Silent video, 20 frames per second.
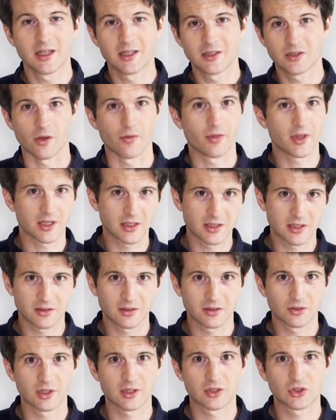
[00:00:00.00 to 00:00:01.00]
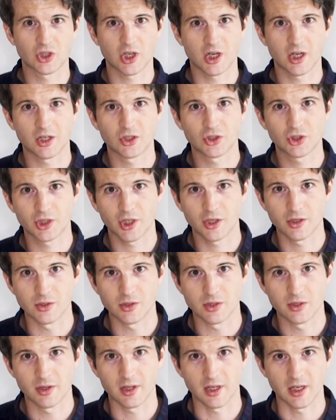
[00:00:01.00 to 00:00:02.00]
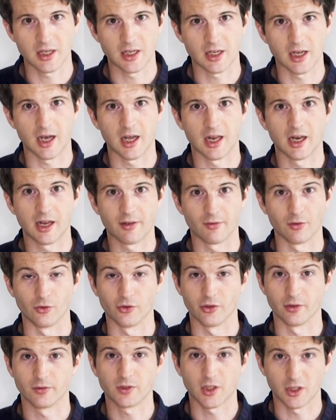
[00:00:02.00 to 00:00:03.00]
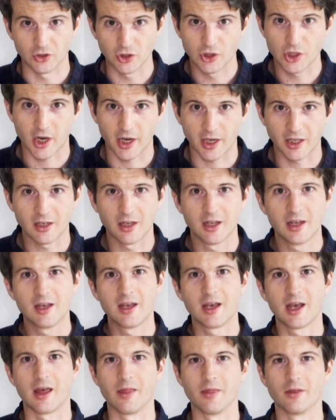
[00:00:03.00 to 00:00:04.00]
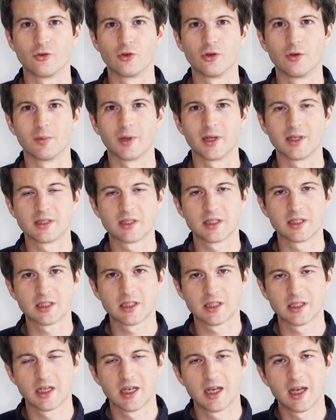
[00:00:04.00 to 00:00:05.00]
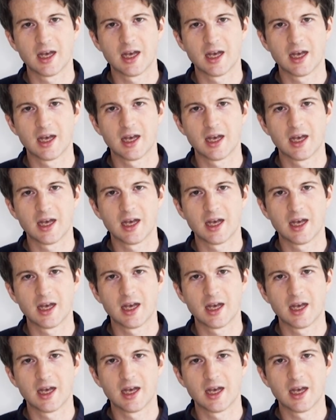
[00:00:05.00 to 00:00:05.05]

So this chart shows the levels of sunshine in the two places.